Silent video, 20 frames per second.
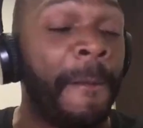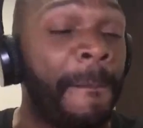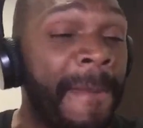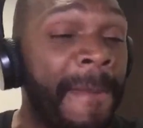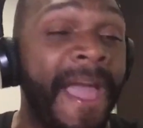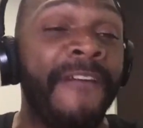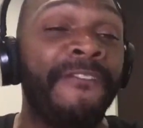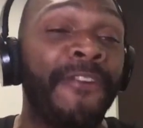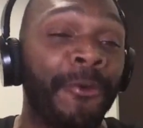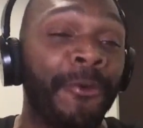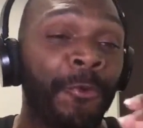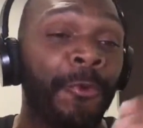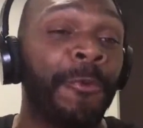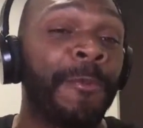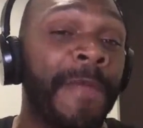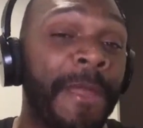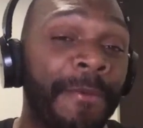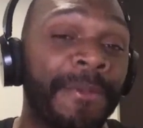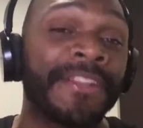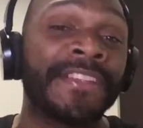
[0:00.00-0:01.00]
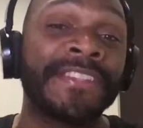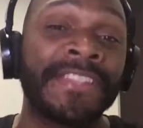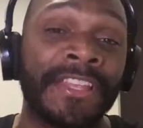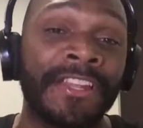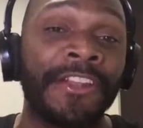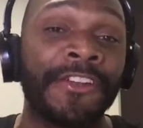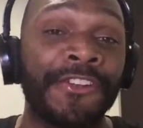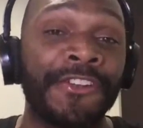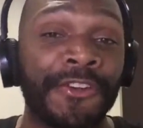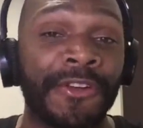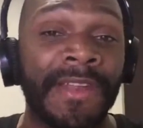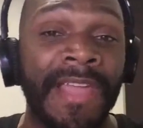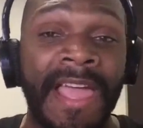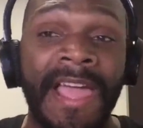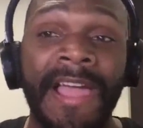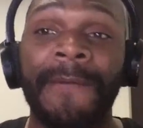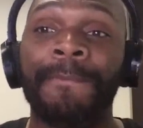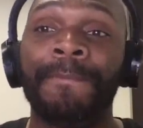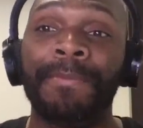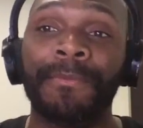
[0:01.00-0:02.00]
Mavic will be able to sit in your
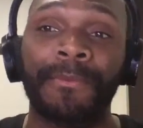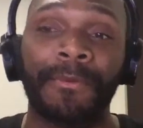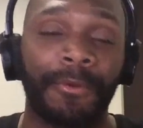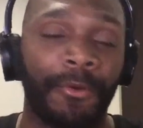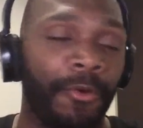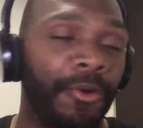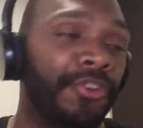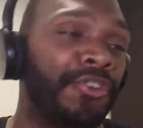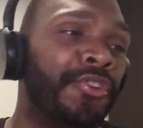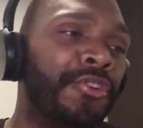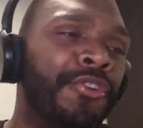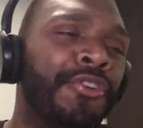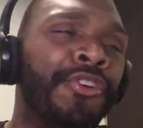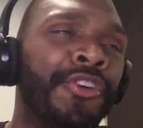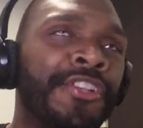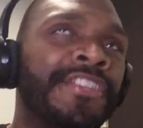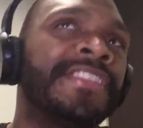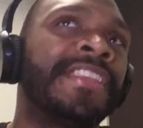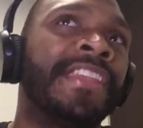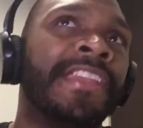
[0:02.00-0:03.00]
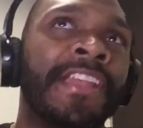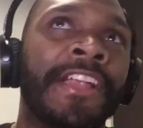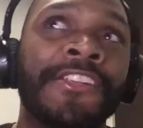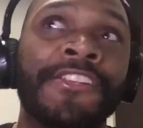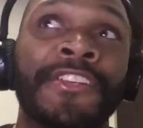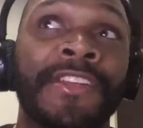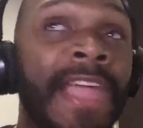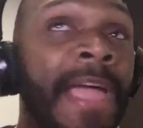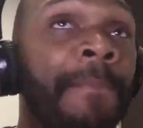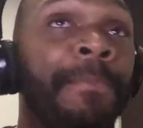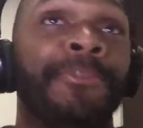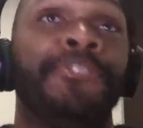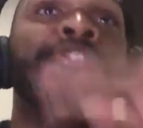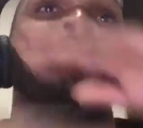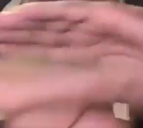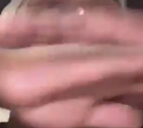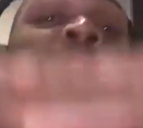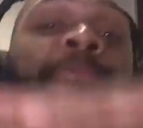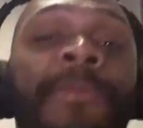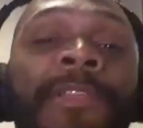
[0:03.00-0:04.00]
lap, or you could sit it on your lap, but you're
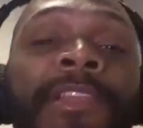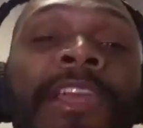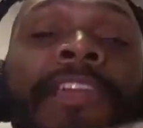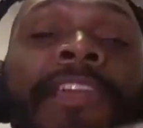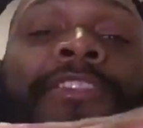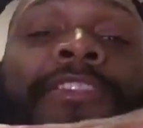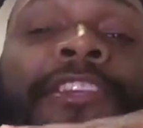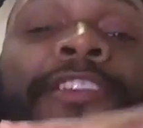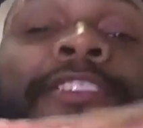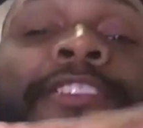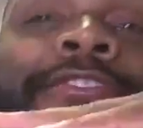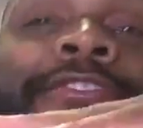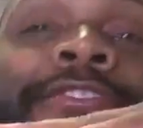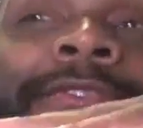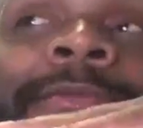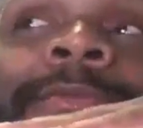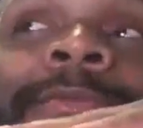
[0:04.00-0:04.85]
gonna be like this.